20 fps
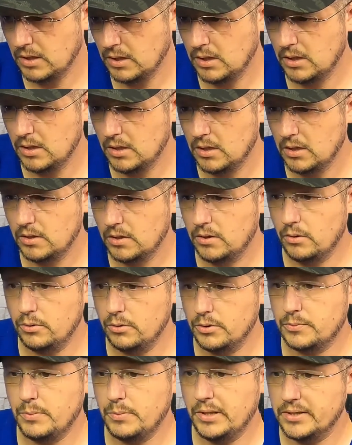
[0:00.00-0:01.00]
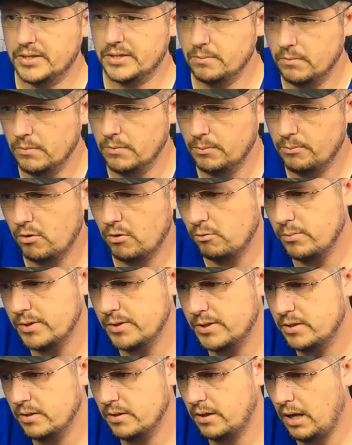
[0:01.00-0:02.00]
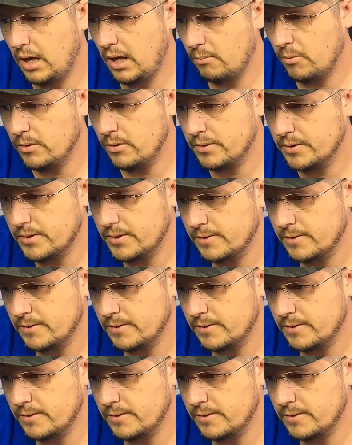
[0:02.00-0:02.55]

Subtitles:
There's been some improvements to the cameras.